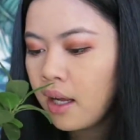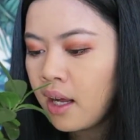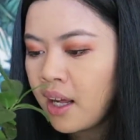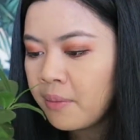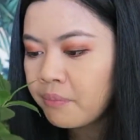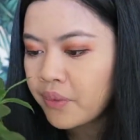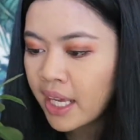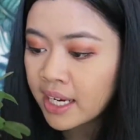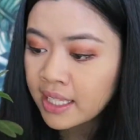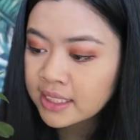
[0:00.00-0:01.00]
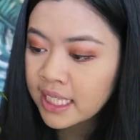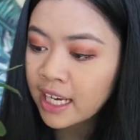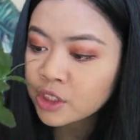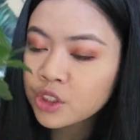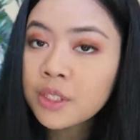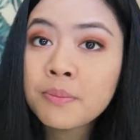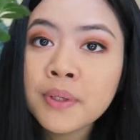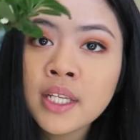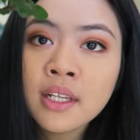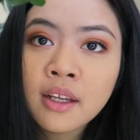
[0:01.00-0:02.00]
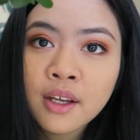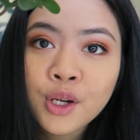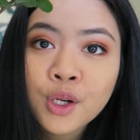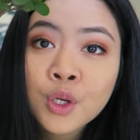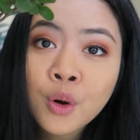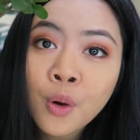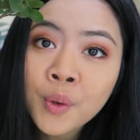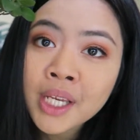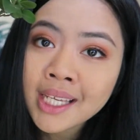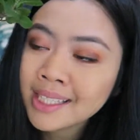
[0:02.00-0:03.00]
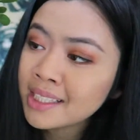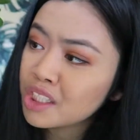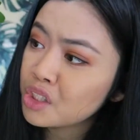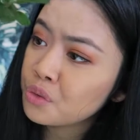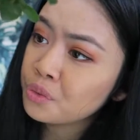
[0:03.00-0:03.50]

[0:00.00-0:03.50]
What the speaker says: And it's actually been growing in new